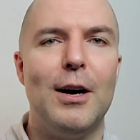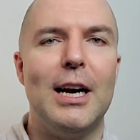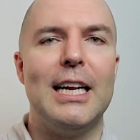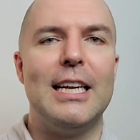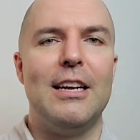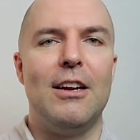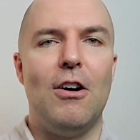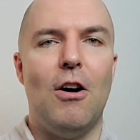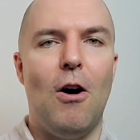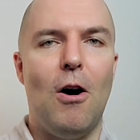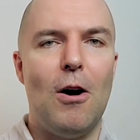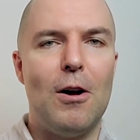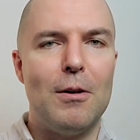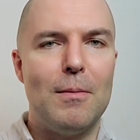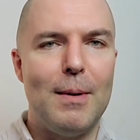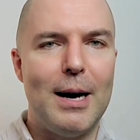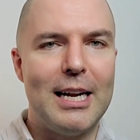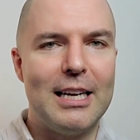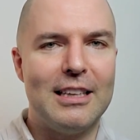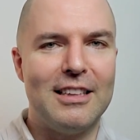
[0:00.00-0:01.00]
and it
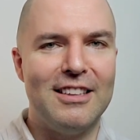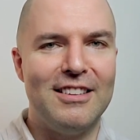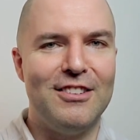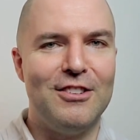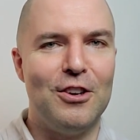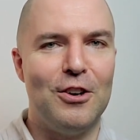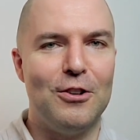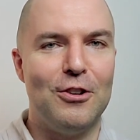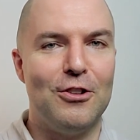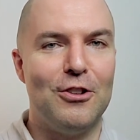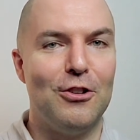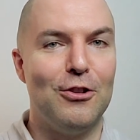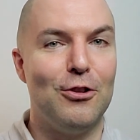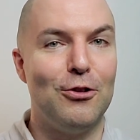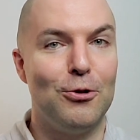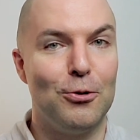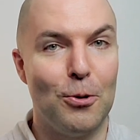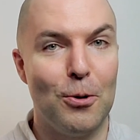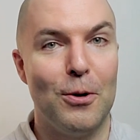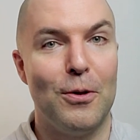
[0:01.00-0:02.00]
automatically starts to
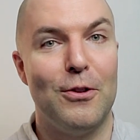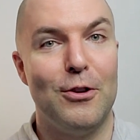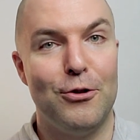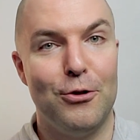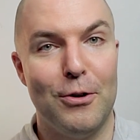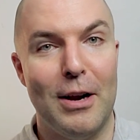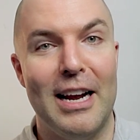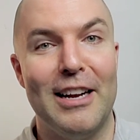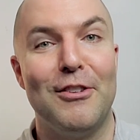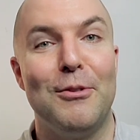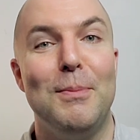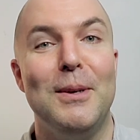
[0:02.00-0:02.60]
sort the tracks,